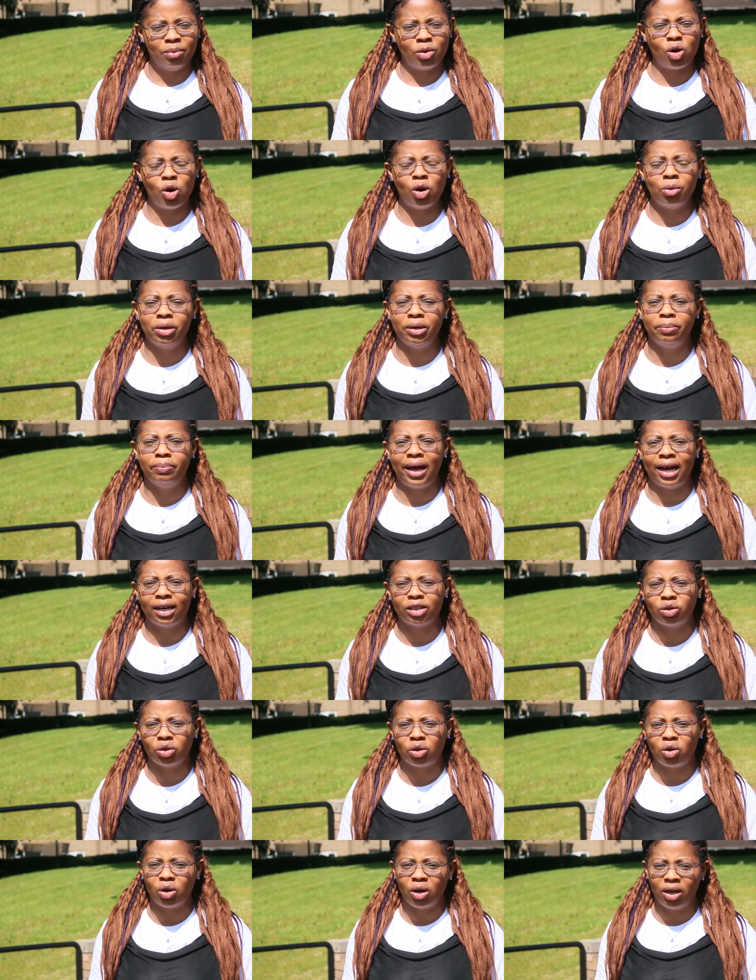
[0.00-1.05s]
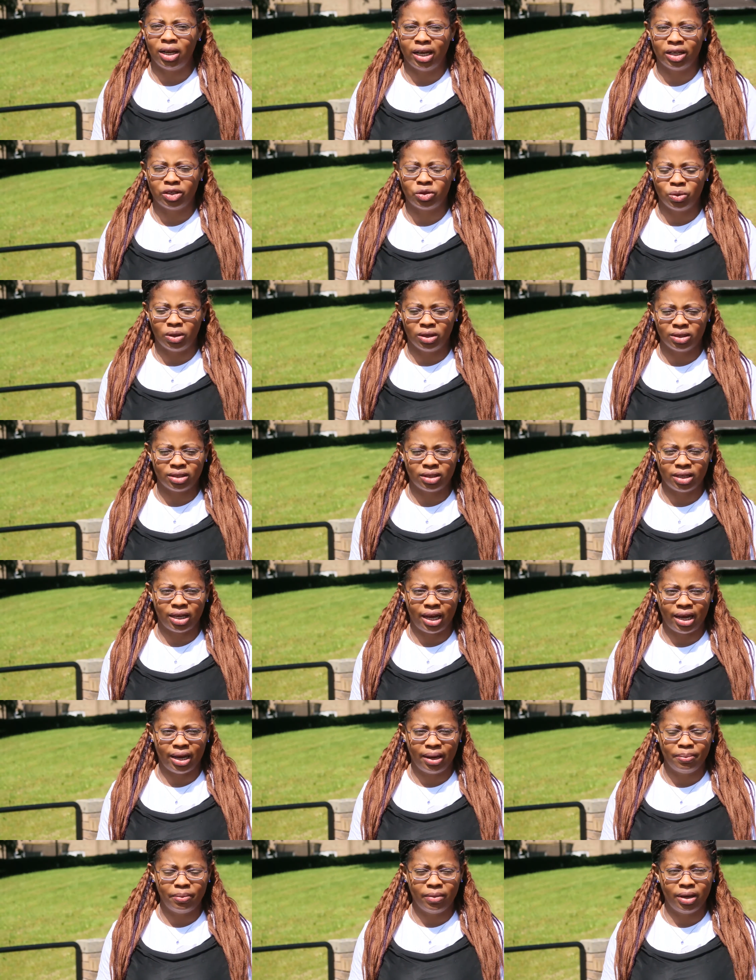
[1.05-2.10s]
Coming back to college was
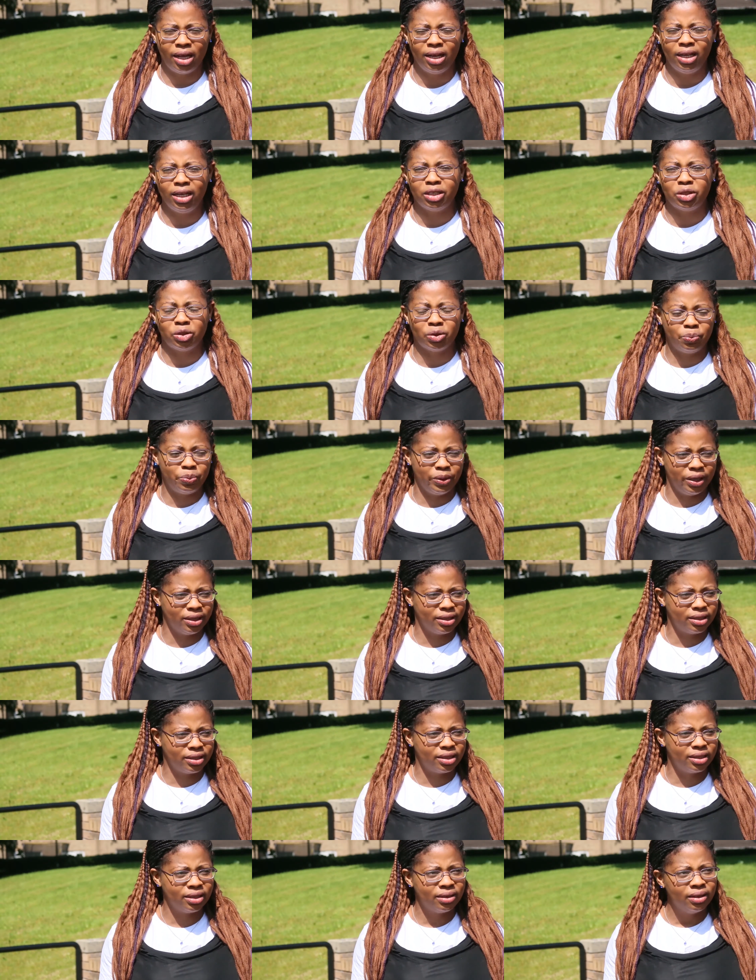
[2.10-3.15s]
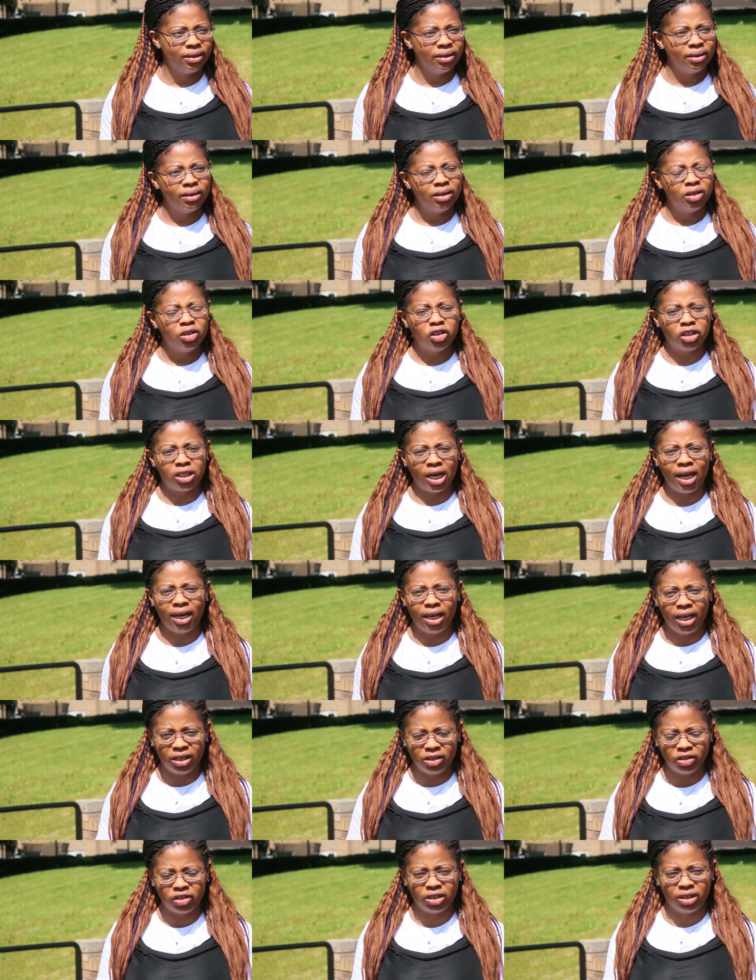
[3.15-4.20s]
a little bit
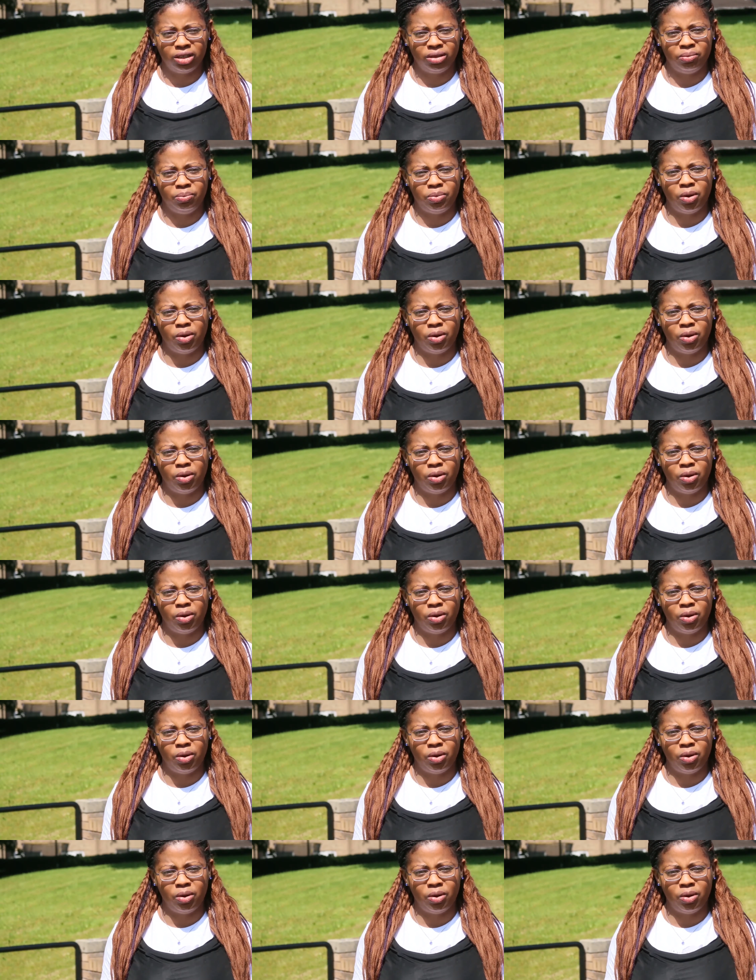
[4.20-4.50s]
challenging.